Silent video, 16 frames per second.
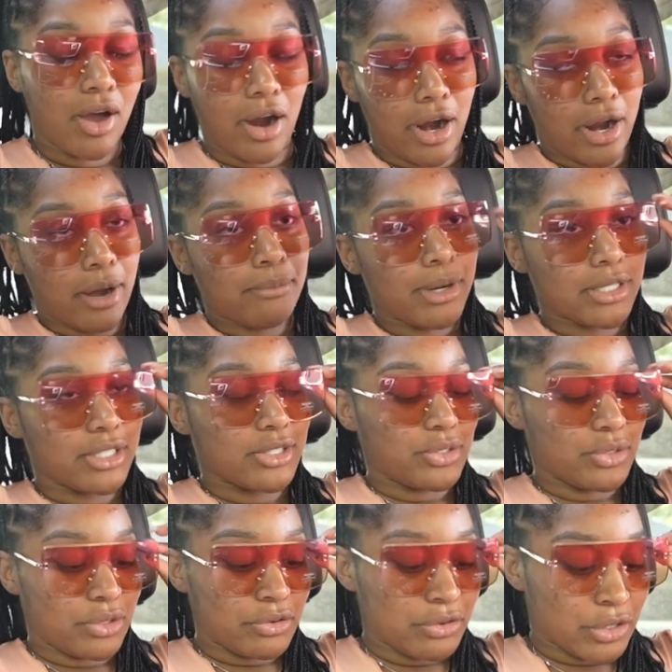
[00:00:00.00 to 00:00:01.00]
All right, I'm about to
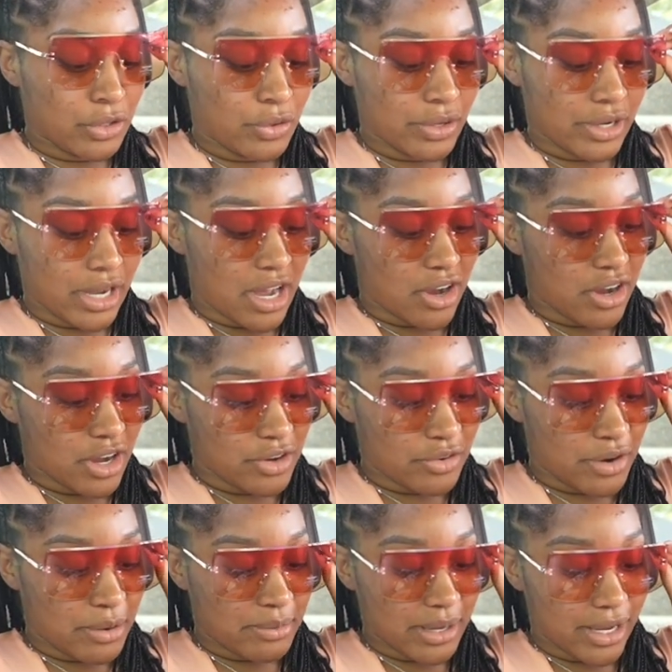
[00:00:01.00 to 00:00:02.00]
do it real quick. I'll call
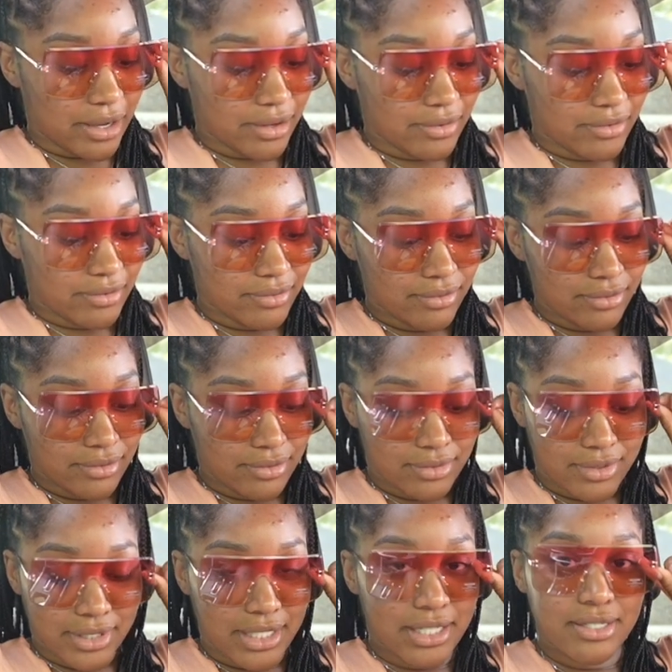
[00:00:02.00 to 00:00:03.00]
you right back.
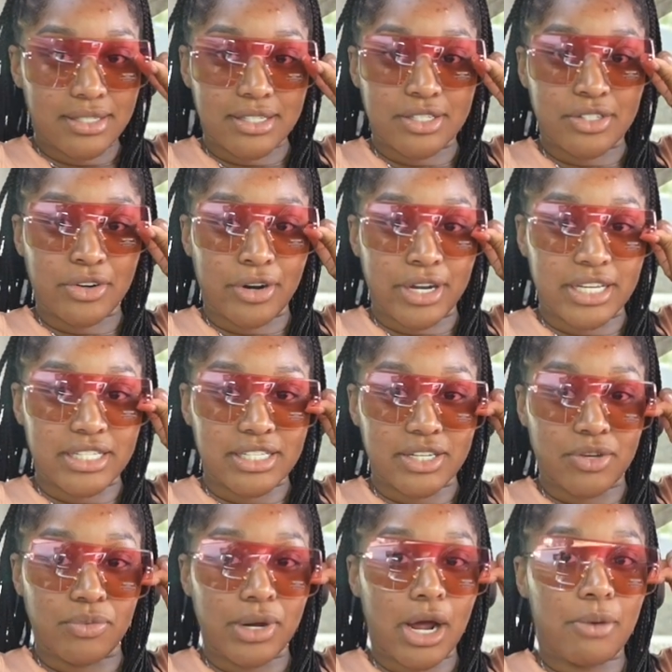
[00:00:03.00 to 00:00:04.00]
This is
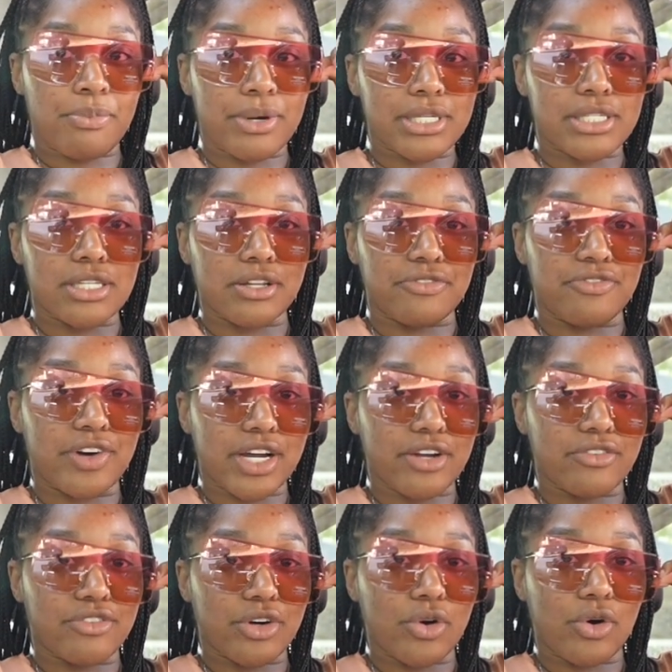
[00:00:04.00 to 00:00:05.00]
crazy. Without pressing the
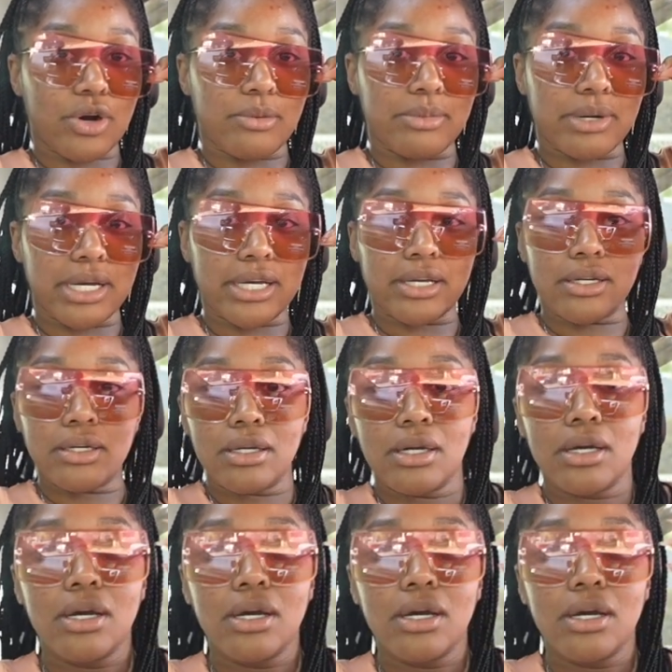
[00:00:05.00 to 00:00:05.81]
fucking record button.